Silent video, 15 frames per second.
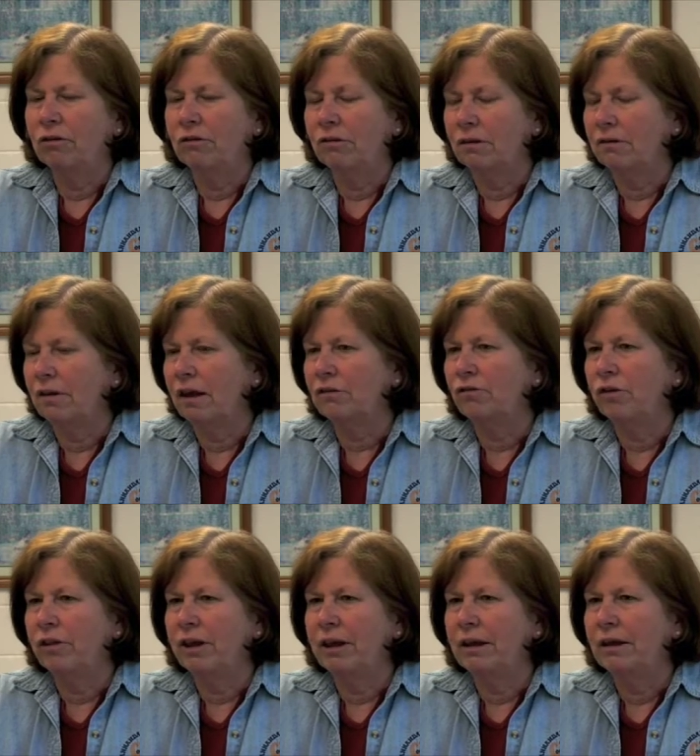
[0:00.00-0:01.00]

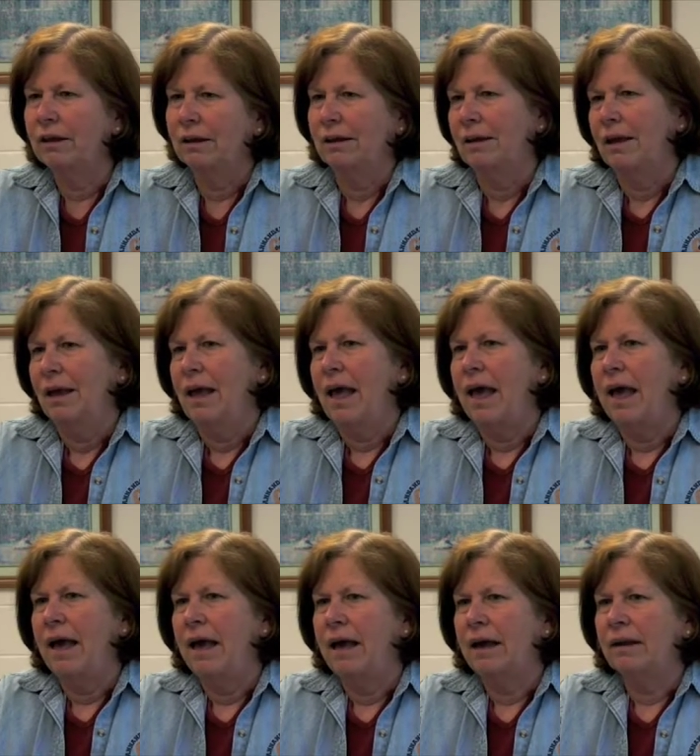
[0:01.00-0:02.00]
successfully.
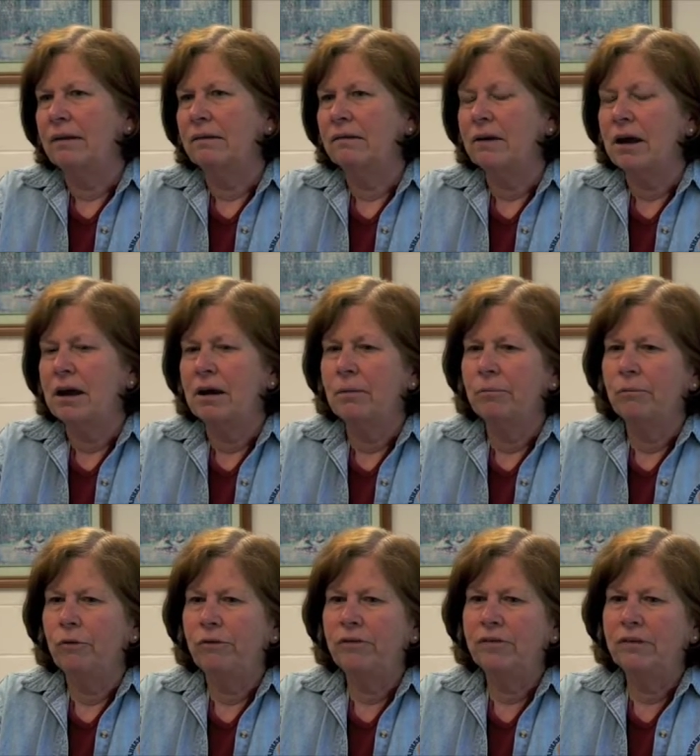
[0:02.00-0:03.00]
And um,
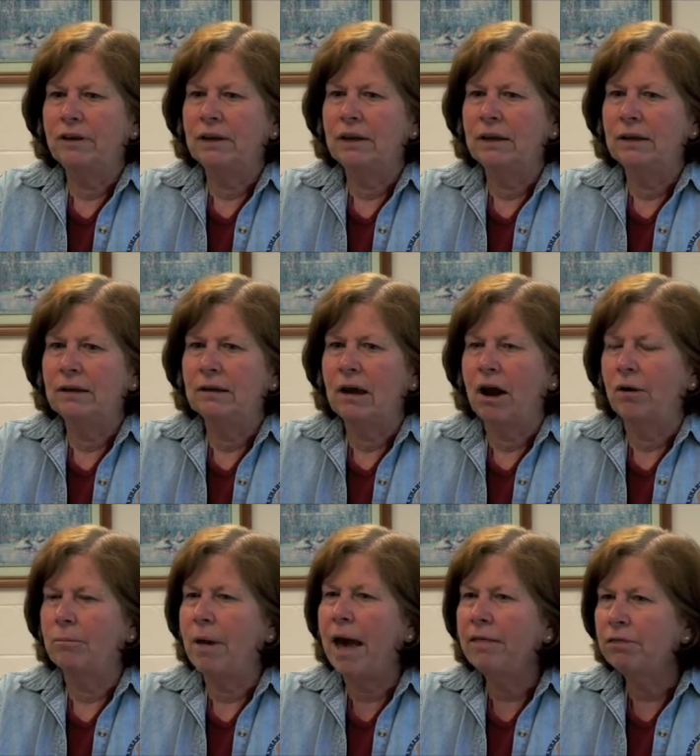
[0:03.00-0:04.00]
we've seen our
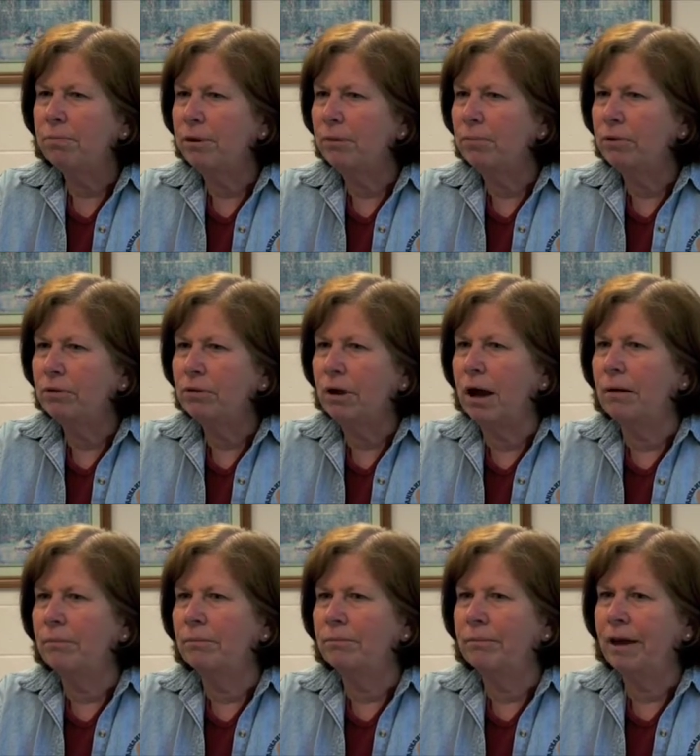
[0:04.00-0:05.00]
math people
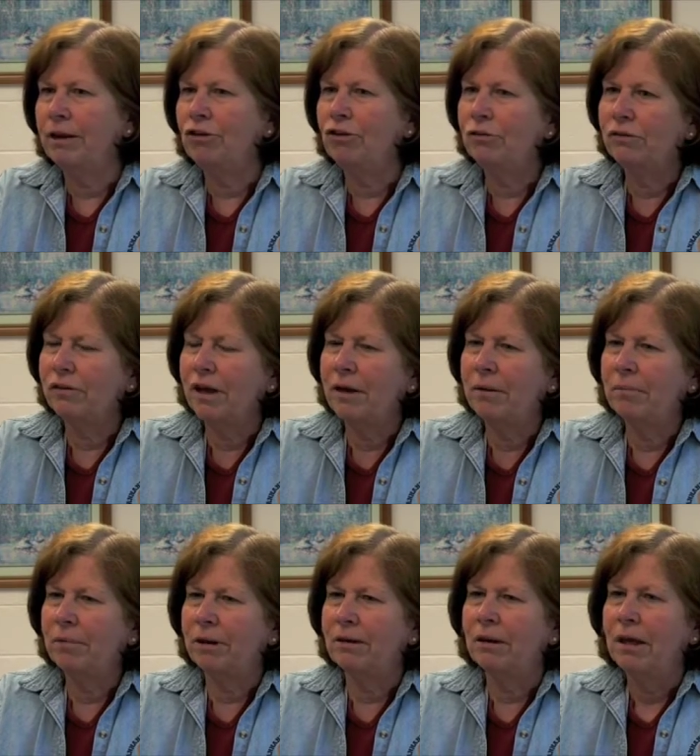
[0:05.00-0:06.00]
come and use them,
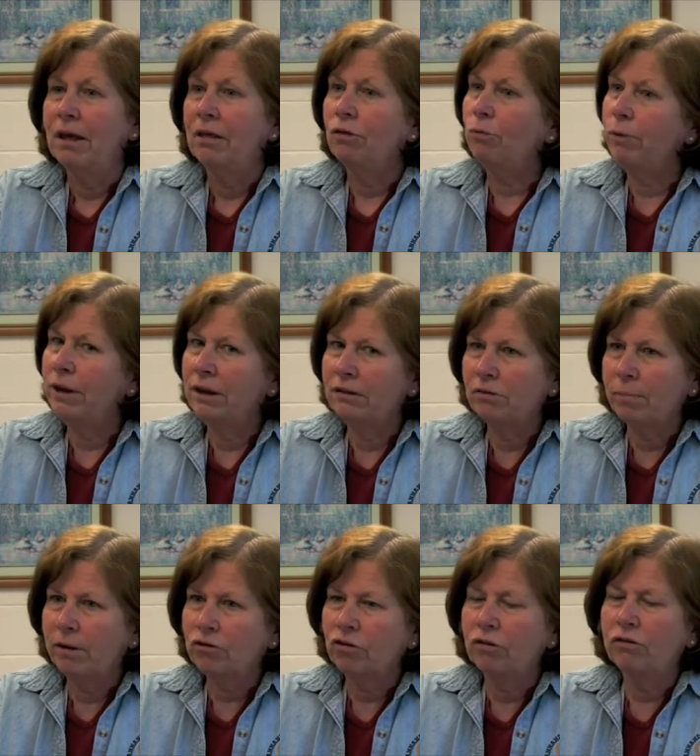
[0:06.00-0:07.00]
and the reading
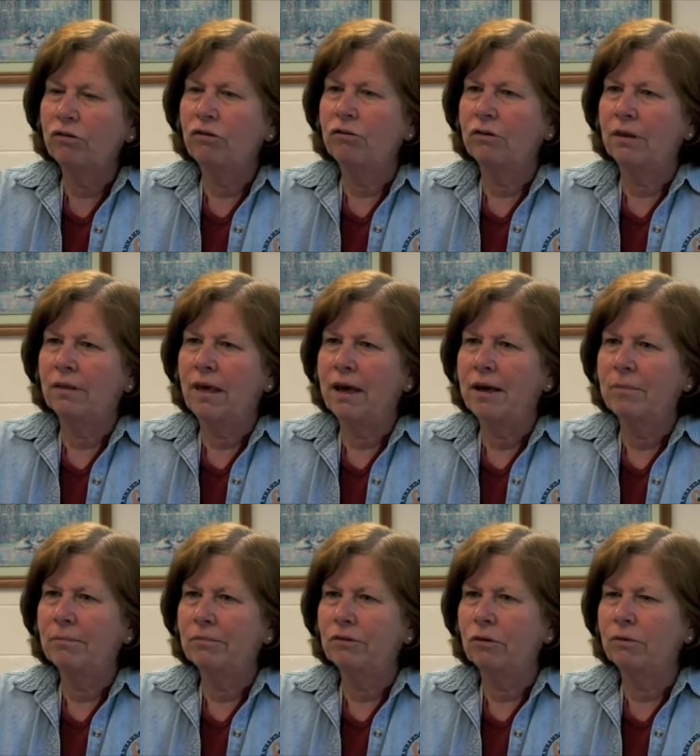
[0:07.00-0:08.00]
specialists using
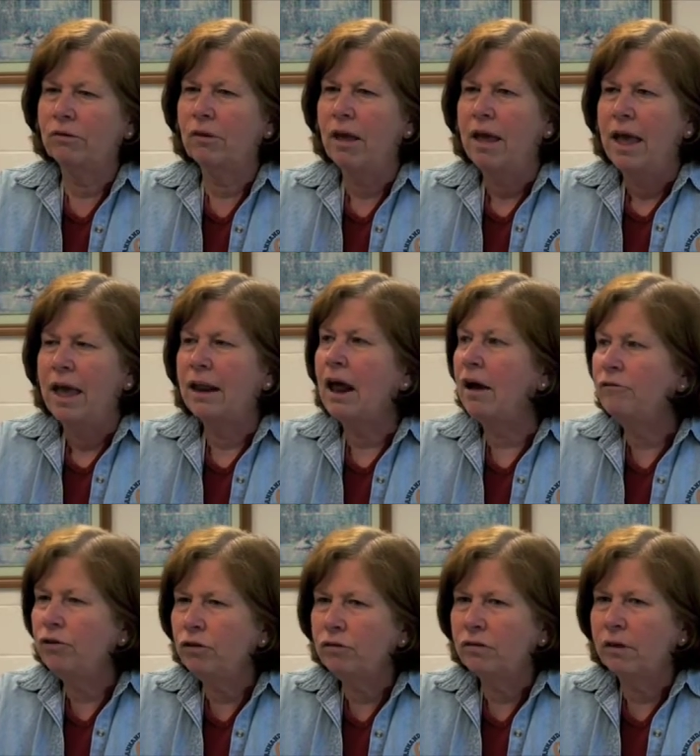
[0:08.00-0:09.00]
them. So it's, and I've
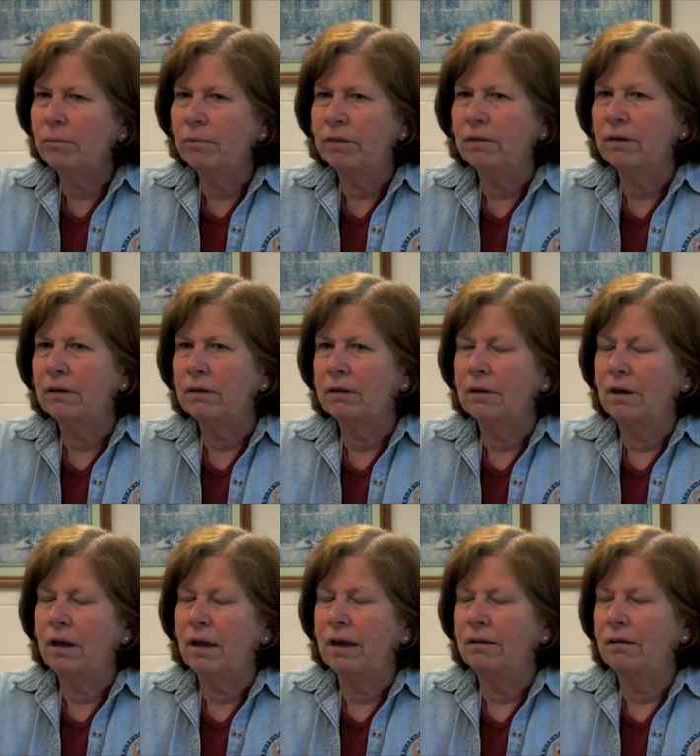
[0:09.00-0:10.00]
used them in the
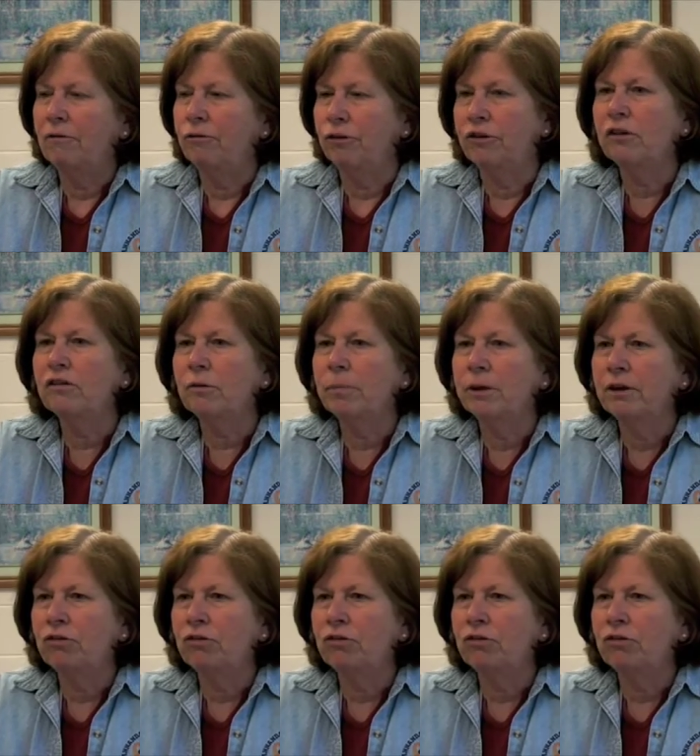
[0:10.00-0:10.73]
it, for discipline.